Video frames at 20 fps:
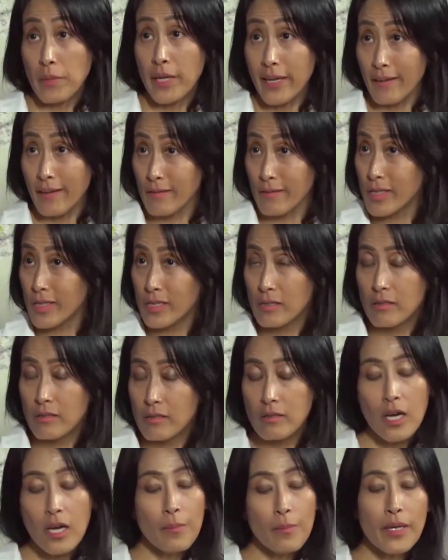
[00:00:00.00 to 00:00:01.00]
meetings
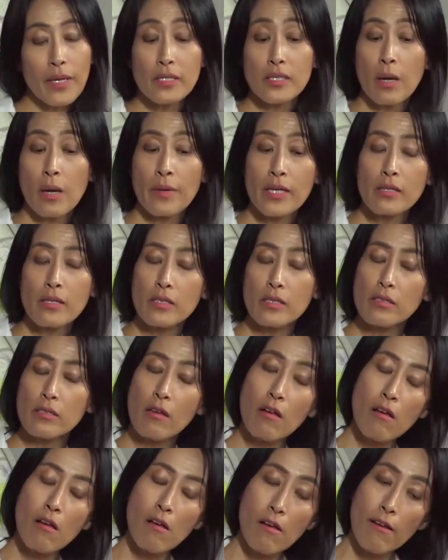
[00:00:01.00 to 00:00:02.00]
um, and summits.